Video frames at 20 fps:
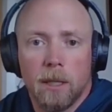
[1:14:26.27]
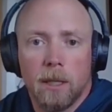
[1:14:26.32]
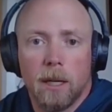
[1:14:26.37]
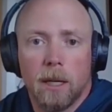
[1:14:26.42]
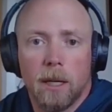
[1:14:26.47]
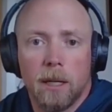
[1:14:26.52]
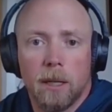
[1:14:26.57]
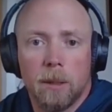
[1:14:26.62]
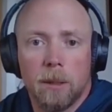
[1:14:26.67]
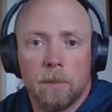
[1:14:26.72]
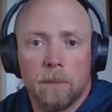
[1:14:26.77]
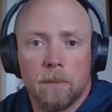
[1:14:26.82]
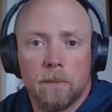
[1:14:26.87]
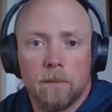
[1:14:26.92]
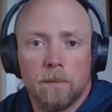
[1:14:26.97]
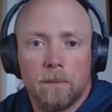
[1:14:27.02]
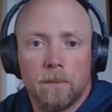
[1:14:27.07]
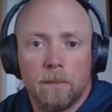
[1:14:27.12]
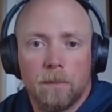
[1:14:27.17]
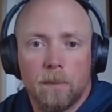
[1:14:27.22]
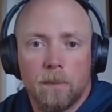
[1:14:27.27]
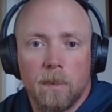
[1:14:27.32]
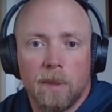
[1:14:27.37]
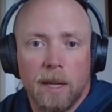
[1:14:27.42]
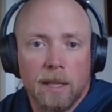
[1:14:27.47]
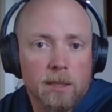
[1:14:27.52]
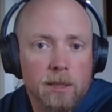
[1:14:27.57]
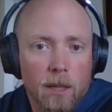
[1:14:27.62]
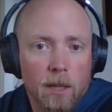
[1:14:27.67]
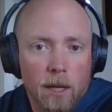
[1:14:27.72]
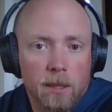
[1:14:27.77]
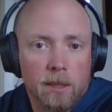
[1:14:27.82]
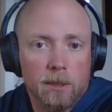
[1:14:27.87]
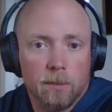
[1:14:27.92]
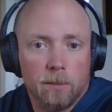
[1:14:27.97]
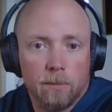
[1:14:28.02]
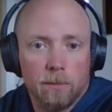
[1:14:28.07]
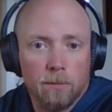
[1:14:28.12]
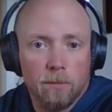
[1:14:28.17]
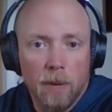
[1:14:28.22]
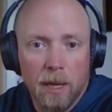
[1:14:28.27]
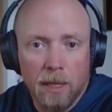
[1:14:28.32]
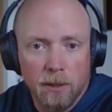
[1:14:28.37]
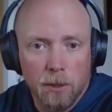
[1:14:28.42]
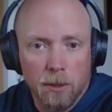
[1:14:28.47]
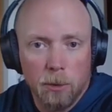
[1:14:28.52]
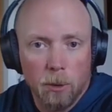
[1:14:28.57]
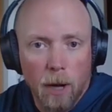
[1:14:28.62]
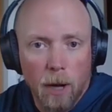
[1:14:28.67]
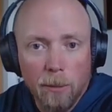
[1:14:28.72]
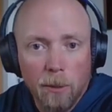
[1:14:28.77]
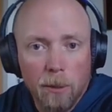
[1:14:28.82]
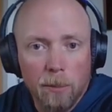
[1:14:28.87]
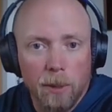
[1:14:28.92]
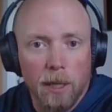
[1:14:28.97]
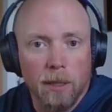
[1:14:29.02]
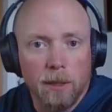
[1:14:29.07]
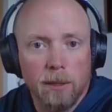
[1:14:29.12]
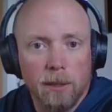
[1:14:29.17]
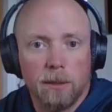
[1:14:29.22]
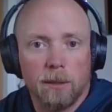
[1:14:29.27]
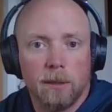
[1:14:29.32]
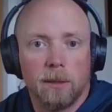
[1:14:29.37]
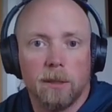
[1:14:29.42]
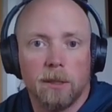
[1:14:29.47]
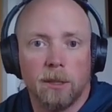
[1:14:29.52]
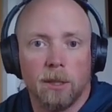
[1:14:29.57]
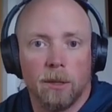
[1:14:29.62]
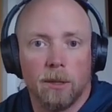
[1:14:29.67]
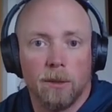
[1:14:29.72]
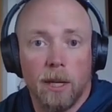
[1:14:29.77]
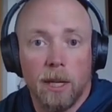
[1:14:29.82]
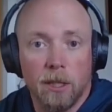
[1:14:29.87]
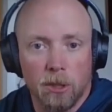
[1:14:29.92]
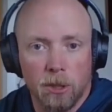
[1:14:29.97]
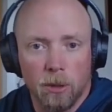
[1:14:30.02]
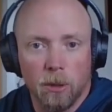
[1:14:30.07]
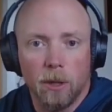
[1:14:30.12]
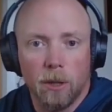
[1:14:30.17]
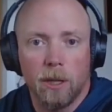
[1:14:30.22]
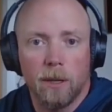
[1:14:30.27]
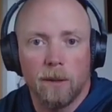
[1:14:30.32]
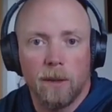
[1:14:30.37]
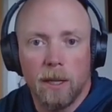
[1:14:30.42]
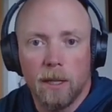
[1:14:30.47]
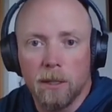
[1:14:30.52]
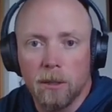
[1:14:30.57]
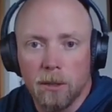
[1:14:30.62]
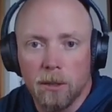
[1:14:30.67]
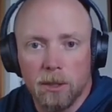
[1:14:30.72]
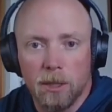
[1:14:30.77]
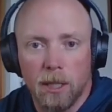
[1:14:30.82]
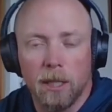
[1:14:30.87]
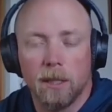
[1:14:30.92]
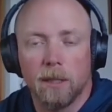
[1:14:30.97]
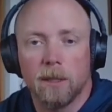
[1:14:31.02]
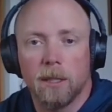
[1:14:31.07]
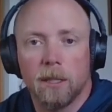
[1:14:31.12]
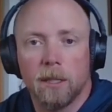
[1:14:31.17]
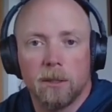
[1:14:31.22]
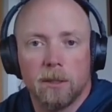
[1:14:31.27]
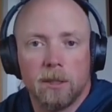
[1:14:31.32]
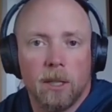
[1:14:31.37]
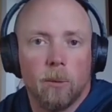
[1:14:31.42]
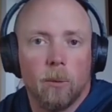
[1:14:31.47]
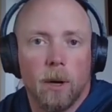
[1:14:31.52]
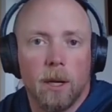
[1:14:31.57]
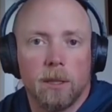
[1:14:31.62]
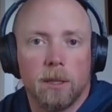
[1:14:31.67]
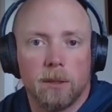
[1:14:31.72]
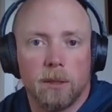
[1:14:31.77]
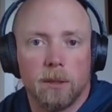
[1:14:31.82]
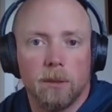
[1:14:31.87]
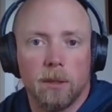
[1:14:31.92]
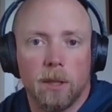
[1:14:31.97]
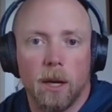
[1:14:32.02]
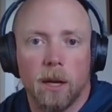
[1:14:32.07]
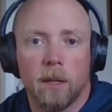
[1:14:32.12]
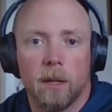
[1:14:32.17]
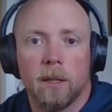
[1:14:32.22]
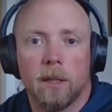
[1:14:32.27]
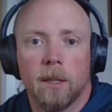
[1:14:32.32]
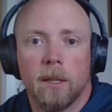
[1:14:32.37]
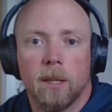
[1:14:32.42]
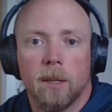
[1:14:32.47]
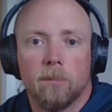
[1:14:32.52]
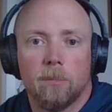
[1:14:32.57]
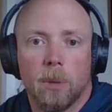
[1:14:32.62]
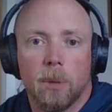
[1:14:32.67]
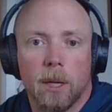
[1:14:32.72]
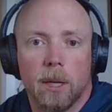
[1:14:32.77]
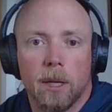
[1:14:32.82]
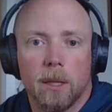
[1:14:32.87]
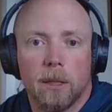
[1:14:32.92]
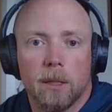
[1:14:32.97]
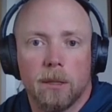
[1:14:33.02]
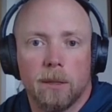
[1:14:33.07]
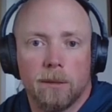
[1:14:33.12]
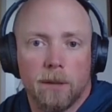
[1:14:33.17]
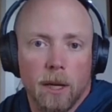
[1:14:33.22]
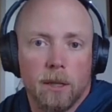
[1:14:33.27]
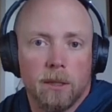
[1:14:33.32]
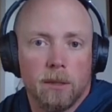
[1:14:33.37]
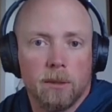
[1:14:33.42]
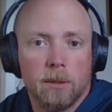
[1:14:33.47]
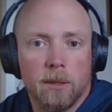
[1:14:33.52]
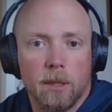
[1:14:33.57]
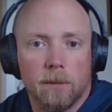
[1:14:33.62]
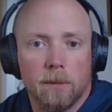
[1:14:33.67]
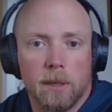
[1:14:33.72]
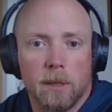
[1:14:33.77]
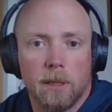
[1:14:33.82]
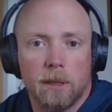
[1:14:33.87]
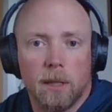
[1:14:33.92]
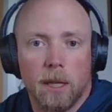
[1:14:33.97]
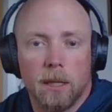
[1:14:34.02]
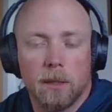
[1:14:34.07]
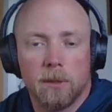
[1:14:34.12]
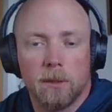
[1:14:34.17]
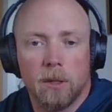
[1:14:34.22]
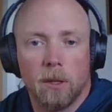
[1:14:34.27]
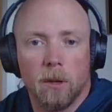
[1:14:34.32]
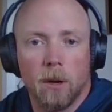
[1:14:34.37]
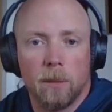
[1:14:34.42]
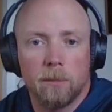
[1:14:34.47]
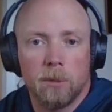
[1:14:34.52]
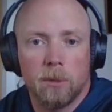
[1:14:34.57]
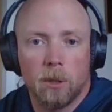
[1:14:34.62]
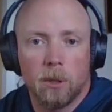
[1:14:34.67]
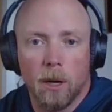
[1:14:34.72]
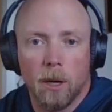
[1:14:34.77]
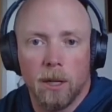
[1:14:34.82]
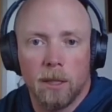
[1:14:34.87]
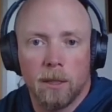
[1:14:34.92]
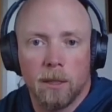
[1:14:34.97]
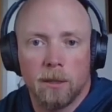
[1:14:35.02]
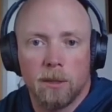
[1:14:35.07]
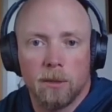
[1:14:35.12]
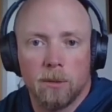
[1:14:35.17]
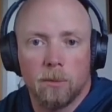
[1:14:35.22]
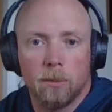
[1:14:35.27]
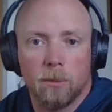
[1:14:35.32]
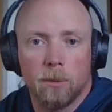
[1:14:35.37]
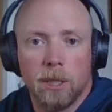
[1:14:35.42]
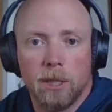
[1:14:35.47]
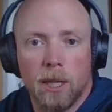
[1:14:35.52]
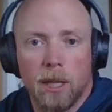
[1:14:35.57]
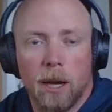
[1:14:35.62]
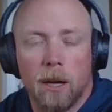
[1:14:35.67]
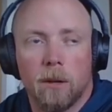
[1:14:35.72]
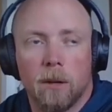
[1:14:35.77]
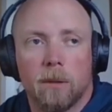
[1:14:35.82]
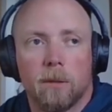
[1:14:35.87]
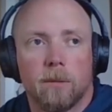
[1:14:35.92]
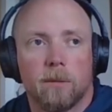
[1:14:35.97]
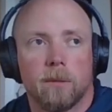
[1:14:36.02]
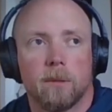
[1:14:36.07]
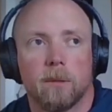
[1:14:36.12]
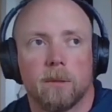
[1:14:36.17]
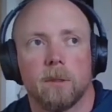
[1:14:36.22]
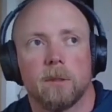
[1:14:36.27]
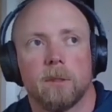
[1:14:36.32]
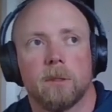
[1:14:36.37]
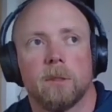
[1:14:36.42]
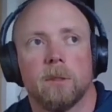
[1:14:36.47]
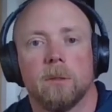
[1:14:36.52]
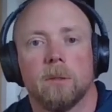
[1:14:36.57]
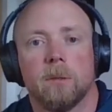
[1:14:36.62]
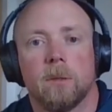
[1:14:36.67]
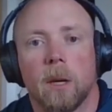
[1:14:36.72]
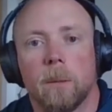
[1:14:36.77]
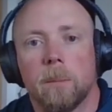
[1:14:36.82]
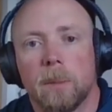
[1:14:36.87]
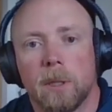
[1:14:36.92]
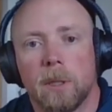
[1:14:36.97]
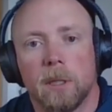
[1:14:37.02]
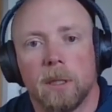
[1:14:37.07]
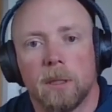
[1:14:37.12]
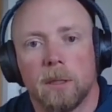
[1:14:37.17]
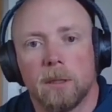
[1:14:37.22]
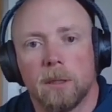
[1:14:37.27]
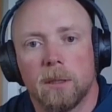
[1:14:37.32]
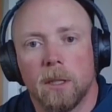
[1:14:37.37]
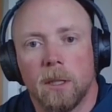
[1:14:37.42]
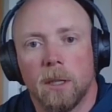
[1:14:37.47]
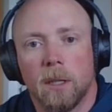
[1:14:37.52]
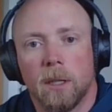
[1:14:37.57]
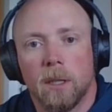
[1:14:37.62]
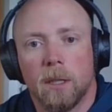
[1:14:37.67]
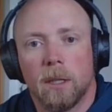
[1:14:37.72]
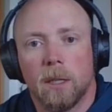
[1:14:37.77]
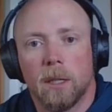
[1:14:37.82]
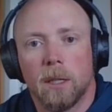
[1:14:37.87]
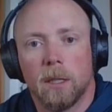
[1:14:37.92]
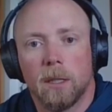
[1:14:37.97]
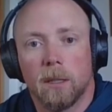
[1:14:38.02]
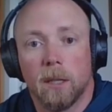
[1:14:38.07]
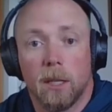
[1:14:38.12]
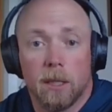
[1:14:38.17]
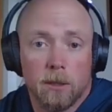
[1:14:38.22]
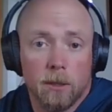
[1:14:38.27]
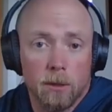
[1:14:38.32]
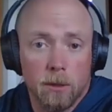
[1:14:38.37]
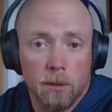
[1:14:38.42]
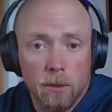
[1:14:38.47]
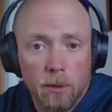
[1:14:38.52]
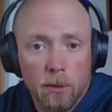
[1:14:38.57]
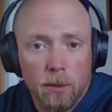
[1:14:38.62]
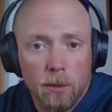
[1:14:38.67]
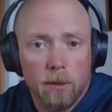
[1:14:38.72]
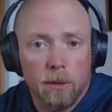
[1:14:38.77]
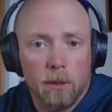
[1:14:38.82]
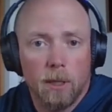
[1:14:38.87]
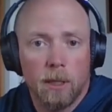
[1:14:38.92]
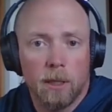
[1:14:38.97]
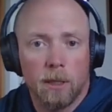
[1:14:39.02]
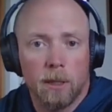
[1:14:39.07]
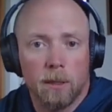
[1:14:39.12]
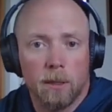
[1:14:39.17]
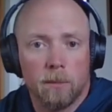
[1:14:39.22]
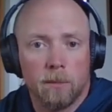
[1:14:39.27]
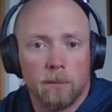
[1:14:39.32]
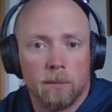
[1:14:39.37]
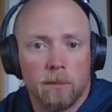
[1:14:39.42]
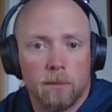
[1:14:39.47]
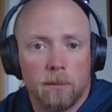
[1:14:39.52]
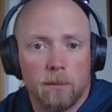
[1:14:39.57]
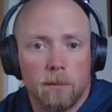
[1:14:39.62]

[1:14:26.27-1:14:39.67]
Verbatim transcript: Um, that's not his main subscriber base. You know, they enjoy it. They understand it. They understand why he's doing that. But you've got to do stuff like that. So I'm trying to reach out to companies uh, like Duluth um,